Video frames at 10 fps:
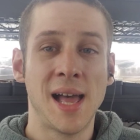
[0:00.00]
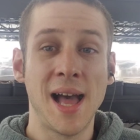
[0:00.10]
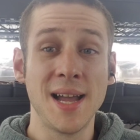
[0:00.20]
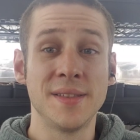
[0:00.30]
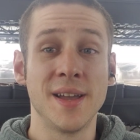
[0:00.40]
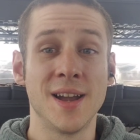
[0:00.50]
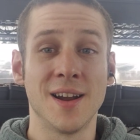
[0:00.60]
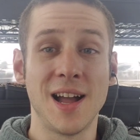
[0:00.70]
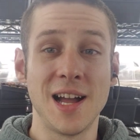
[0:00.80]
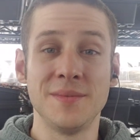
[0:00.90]
Hi there,
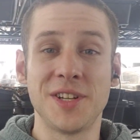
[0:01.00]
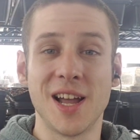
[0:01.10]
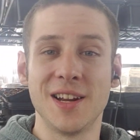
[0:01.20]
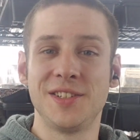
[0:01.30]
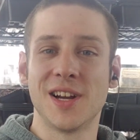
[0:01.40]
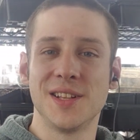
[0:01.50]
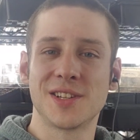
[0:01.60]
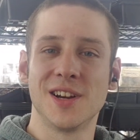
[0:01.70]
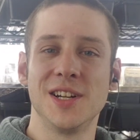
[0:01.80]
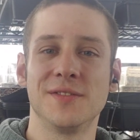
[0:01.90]
I'm John of John's
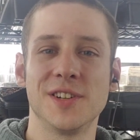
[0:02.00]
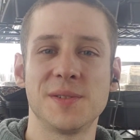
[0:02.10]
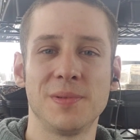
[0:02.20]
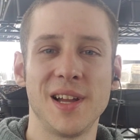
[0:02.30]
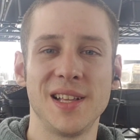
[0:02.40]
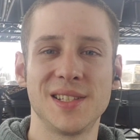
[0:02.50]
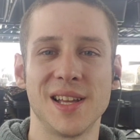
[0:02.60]
Carnivorous Plants,